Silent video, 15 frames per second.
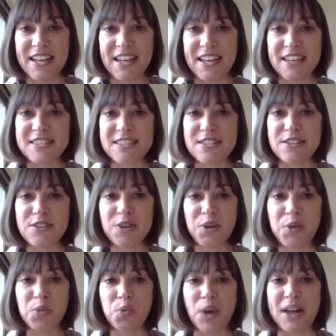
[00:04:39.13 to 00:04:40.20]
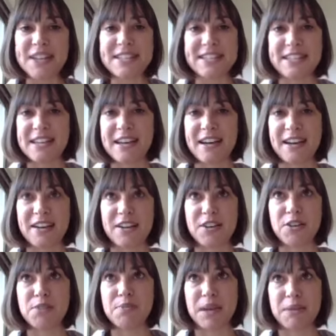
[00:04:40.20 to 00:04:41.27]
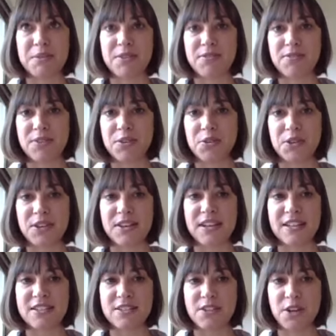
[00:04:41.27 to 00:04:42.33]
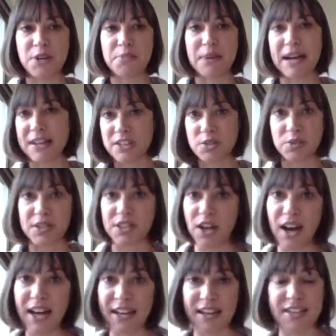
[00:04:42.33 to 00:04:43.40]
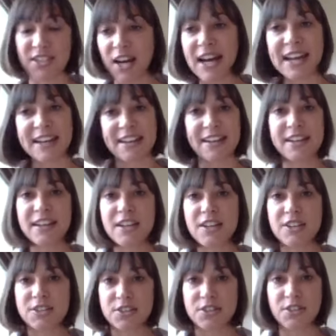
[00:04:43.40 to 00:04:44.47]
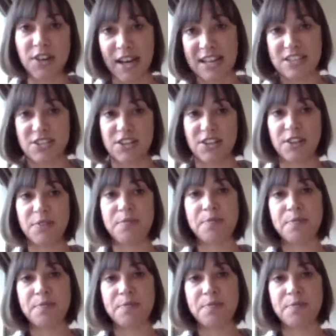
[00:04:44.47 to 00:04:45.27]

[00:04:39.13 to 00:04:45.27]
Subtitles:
it's no wonder that you maybe feel you need to turn back to a diet to guide you.